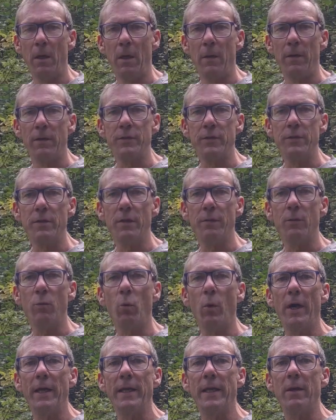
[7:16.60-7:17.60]
There's another
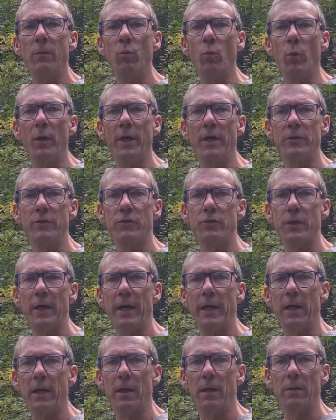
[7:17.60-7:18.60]
way in which
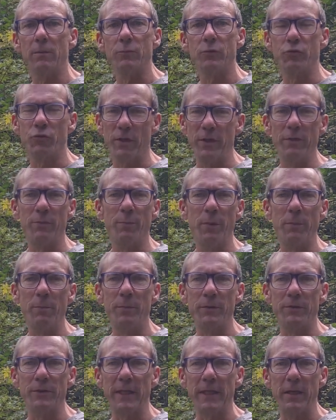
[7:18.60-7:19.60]
trees in
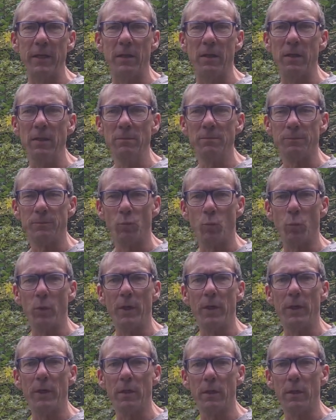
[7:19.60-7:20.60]
particular
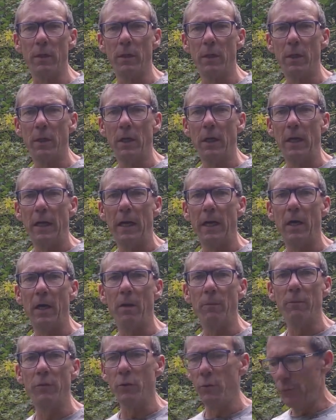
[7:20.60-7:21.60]
will
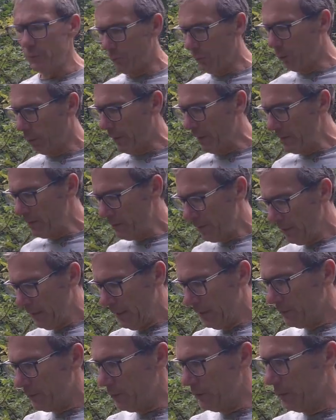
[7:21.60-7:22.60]
use the
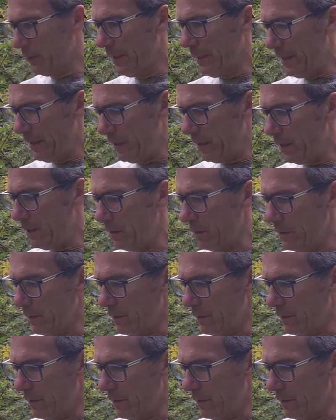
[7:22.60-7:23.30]
wind. So here